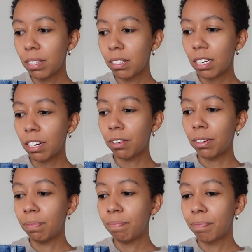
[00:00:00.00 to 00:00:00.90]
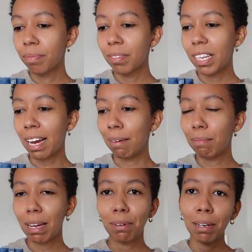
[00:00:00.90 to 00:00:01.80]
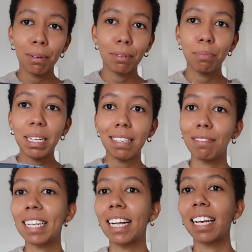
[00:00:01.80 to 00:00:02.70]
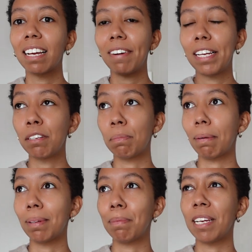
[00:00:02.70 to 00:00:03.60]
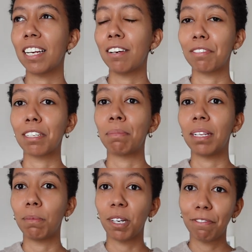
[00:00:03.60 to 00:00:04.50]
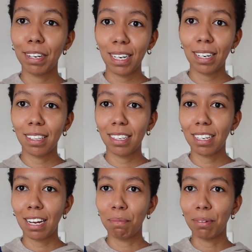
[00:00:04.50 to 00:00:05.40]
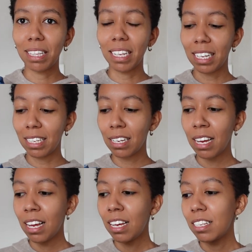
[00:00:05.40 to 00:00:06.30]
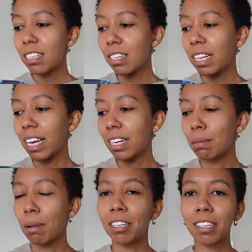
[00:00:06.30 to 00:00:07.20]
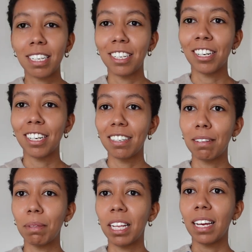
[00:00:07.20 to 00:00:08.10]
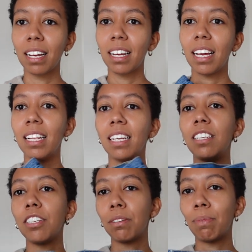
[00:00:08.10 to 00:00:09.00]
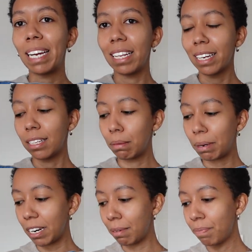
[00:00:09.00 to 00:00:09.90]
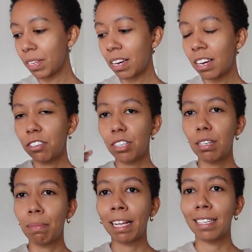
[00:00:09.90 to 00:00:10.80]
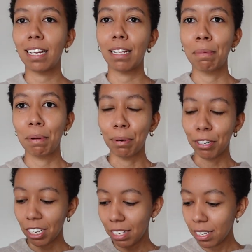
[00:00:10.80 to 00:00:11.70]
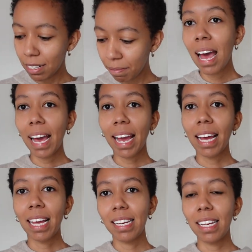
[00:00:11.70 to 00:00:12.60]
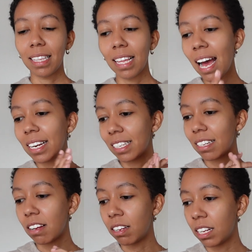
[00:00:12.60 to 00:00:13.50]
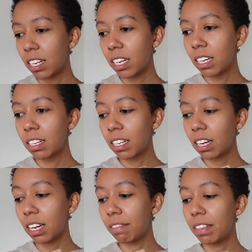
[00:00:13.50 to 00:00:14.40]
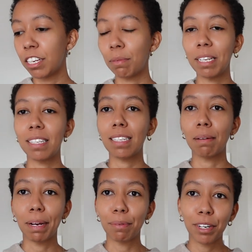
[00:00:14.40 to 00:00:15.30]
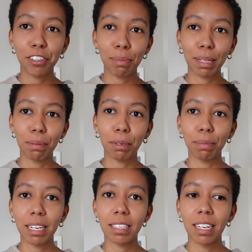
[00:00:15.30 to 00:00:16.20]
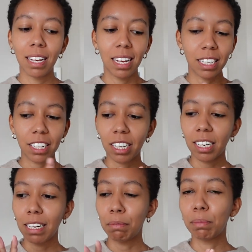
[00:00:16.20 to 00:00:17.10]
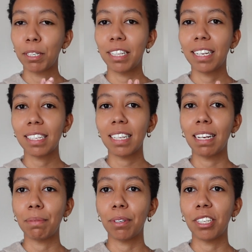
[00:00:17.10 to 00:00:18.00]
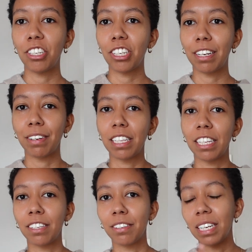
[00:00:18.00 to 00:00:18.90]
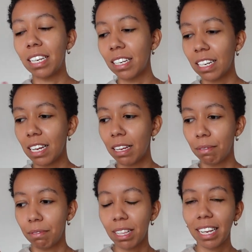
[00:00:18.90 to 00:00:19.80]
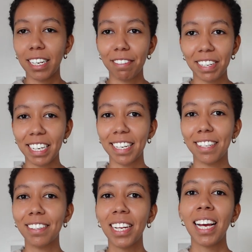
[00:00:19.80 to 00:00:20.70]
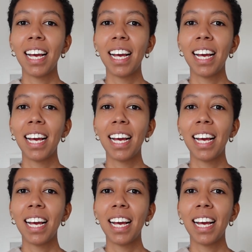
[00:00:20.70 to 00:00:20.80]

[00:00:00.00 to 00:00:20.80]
So yeah, my one piece of styling advice would probably be to go for something more fitted on the top with these, so like a smaller t-shirt or something, and then do a wide leg on the bottom just to balance out the proportions. And that is all of the new pieces in my wardrobe at the moment. There are a couple more things that I'm going to share with you in a later video.